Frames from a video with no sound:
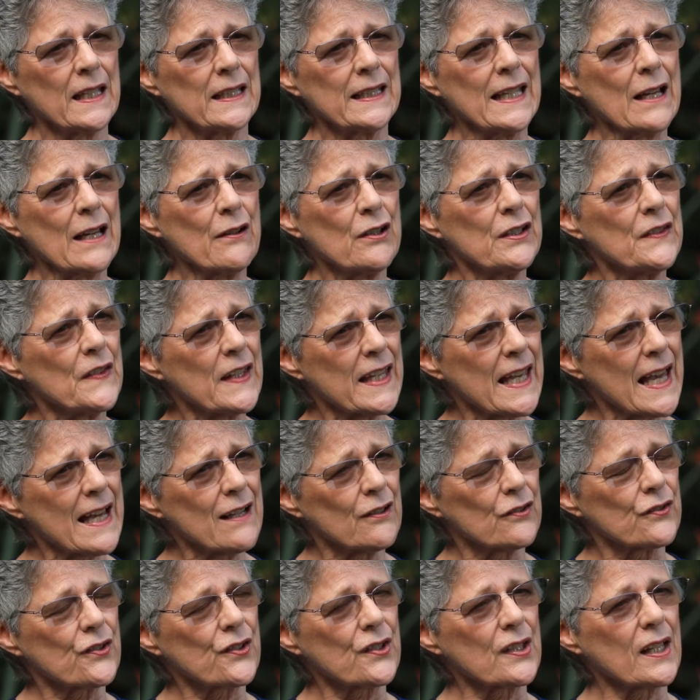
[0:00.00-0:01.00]
Now, at the
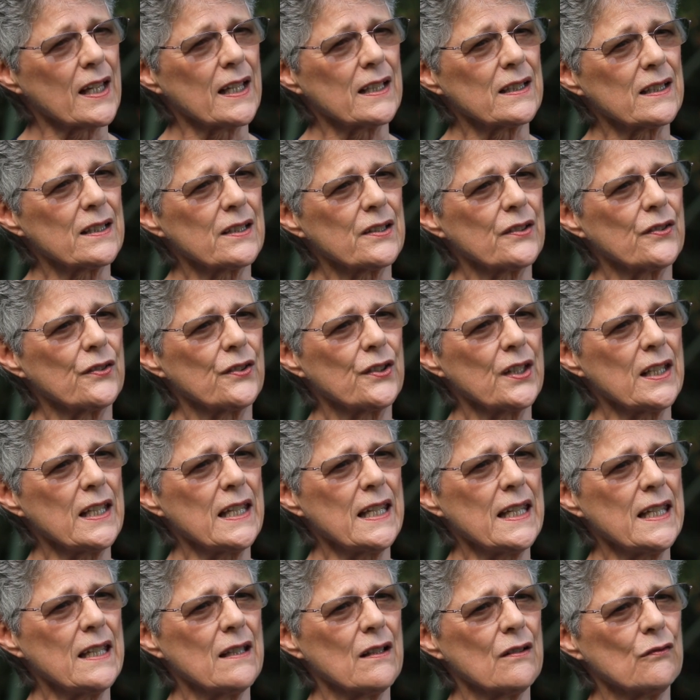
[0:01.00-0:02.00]
outset,
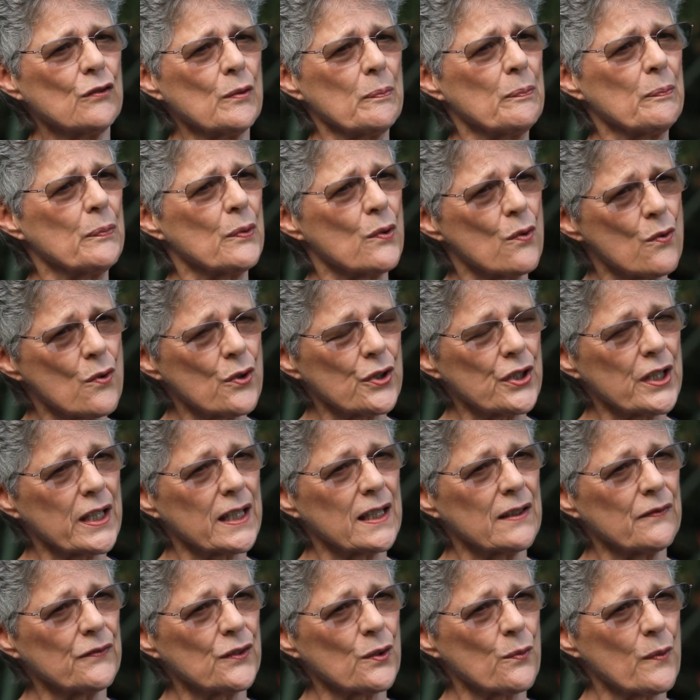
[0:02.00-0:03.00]
the
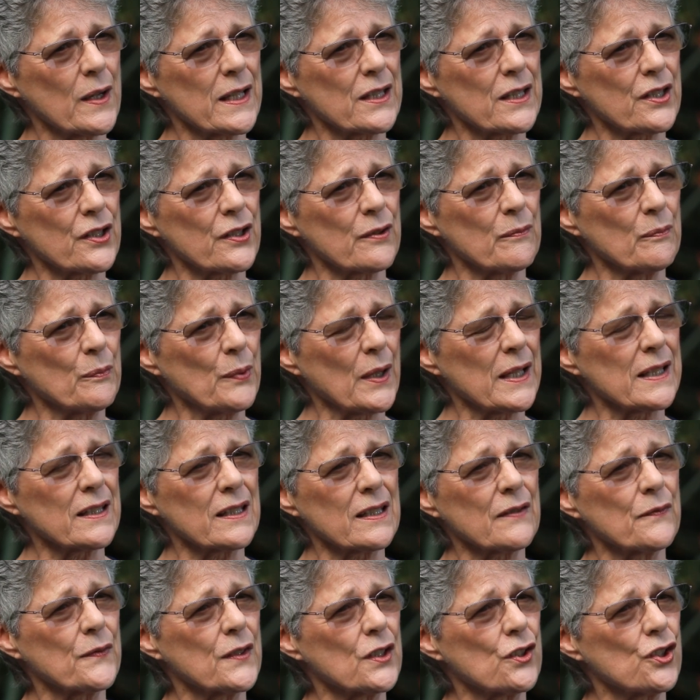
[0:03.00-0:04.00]
reporting of the Western
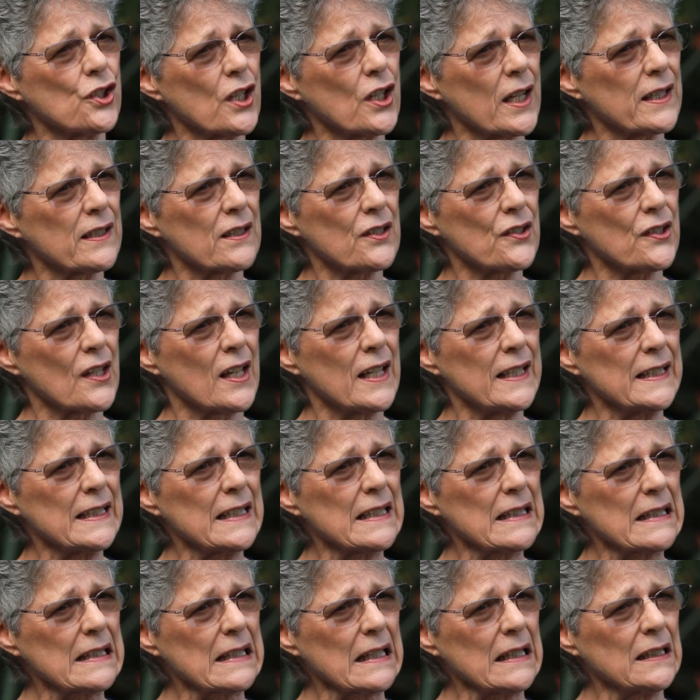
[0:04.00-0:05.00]
press of the genocide
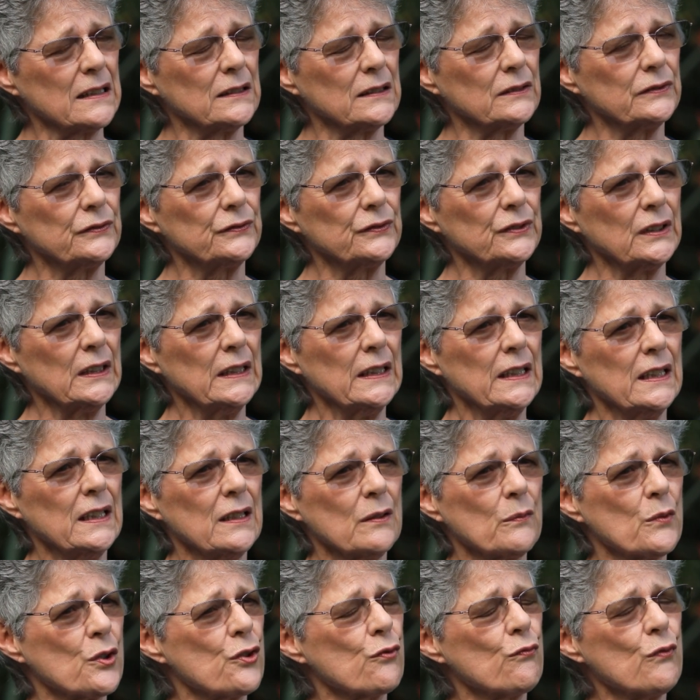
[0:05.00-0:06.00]
itself
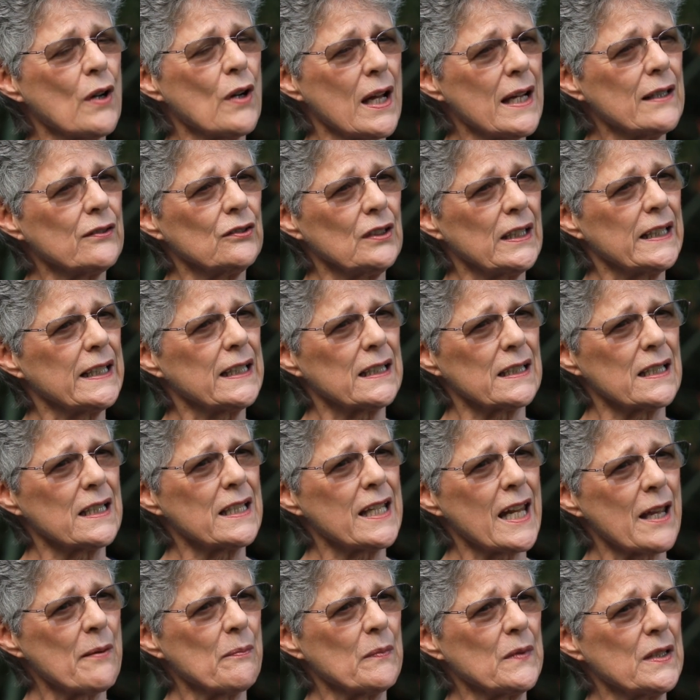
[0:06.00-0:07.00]
was roundly
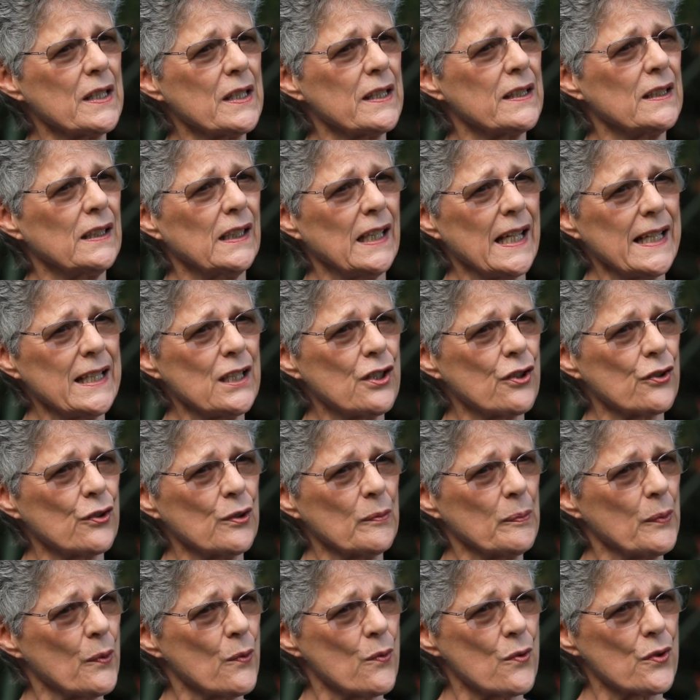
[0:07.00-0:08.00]
condemned in a later
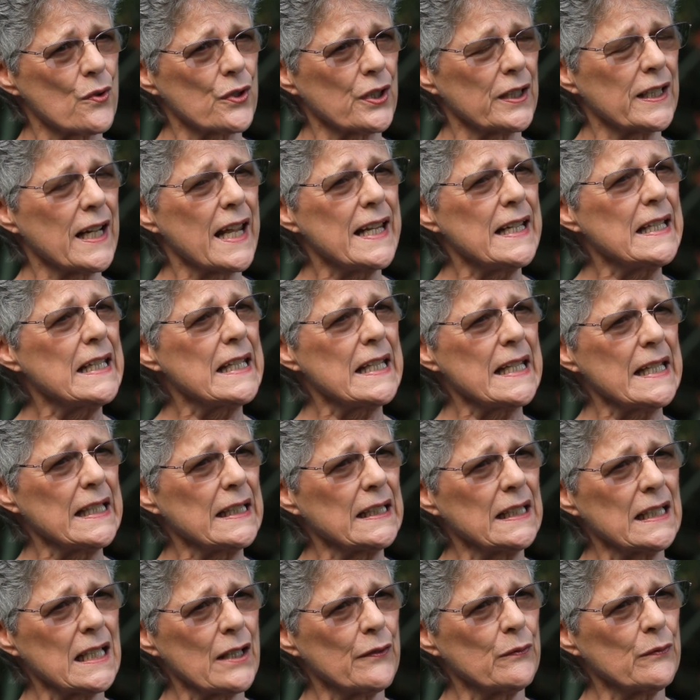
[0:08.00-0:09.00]
report. An
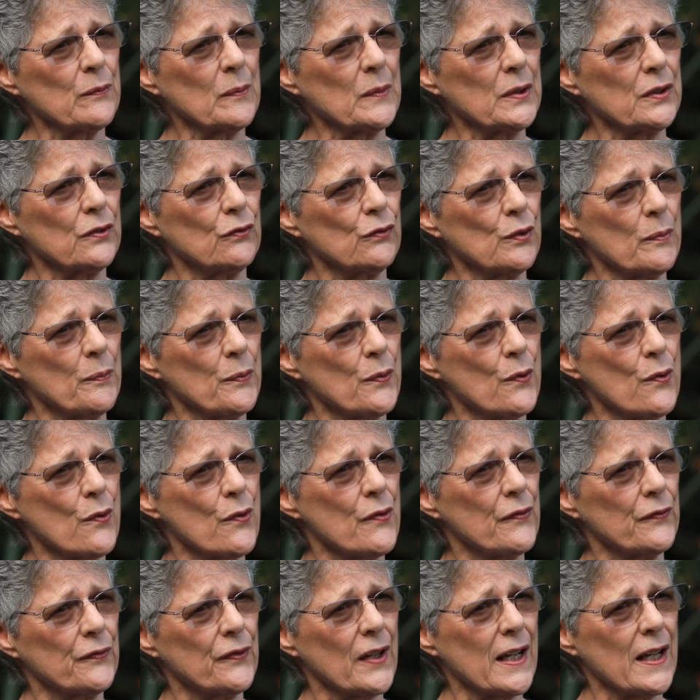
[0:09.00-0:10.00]
2018 government
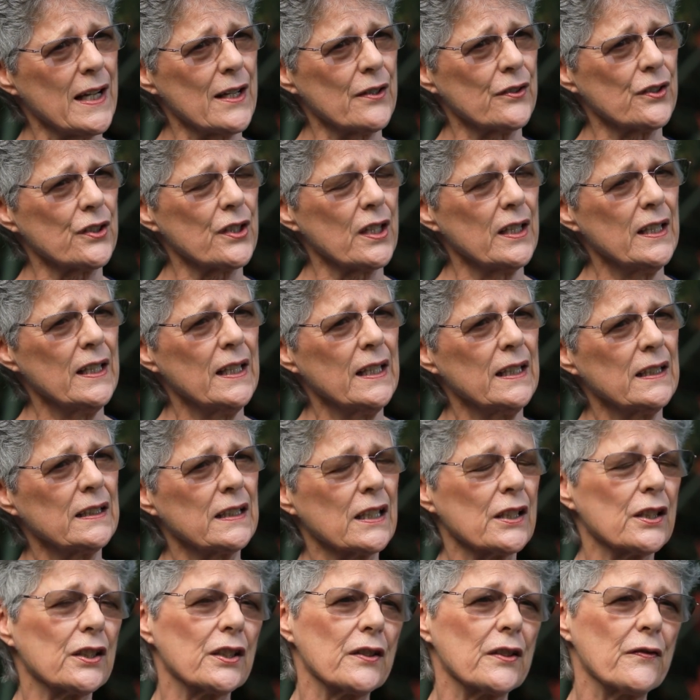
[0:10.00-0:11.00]
report found
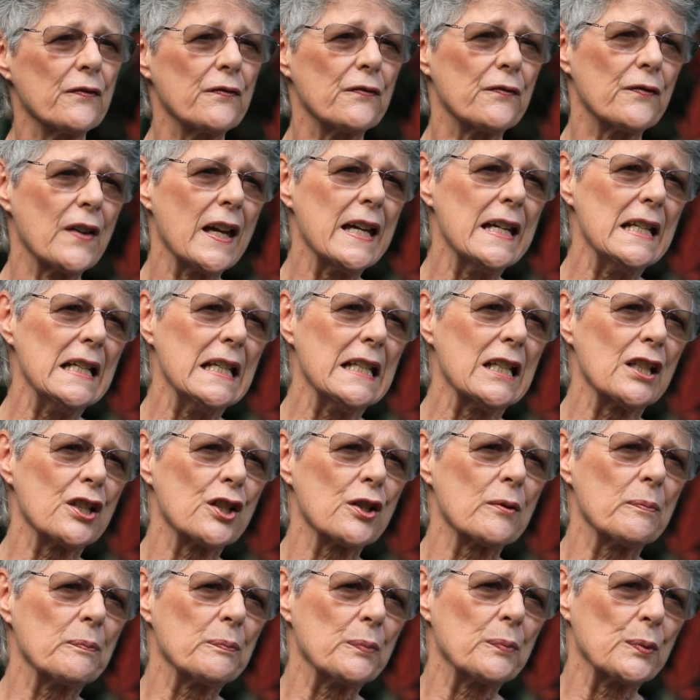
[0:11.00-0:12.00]
that the failure
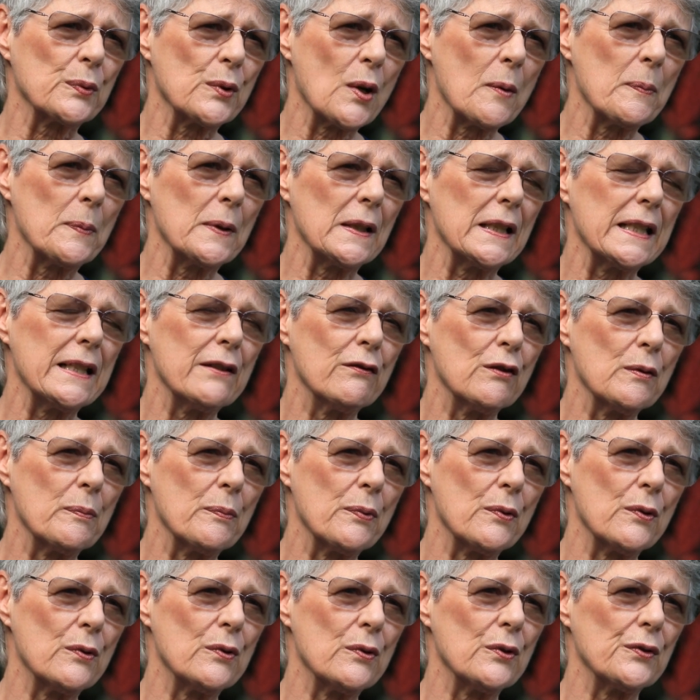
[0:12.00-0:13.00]
to properly
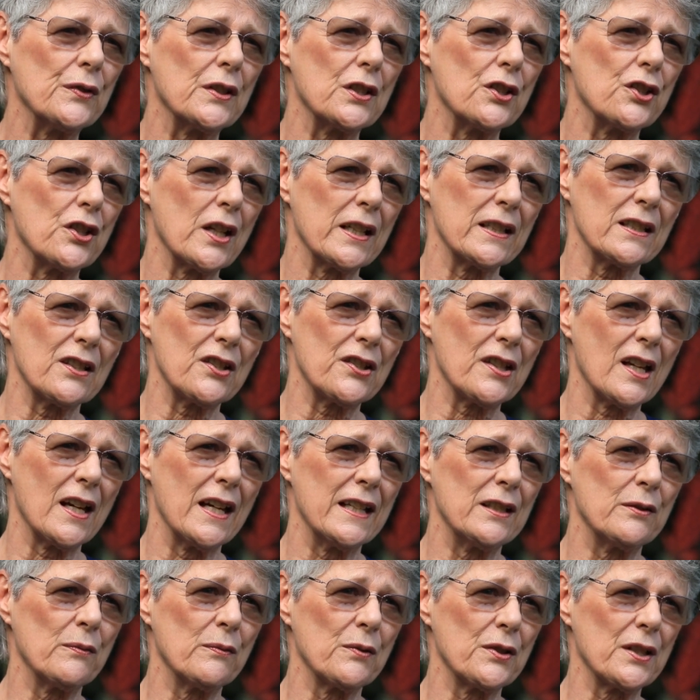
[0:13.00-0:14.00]
report that
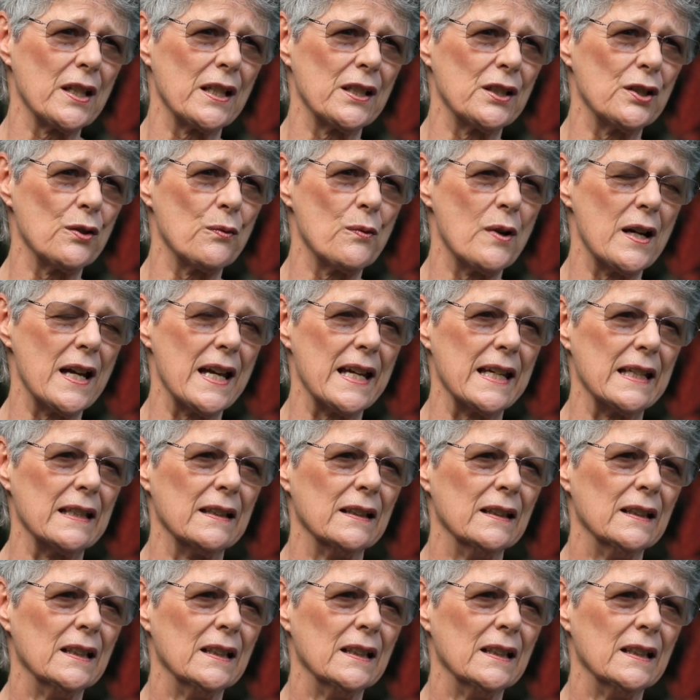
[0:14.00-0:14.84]
genocide was underway,